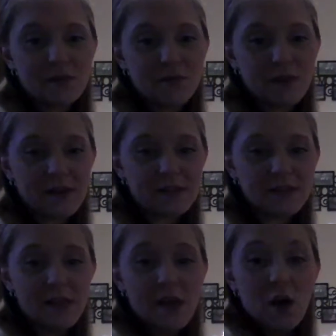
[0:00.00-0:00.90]
So for this,
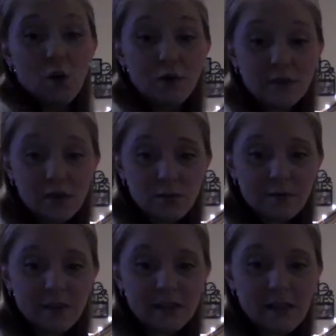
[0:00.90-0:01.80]
using a
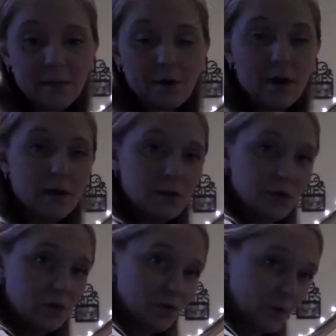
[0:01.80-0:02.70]
reflex hammer,
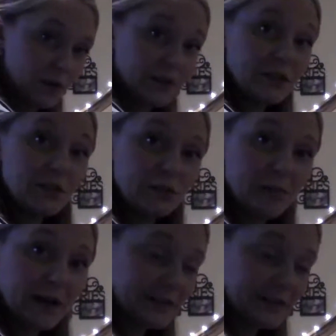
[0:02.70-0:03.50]
to do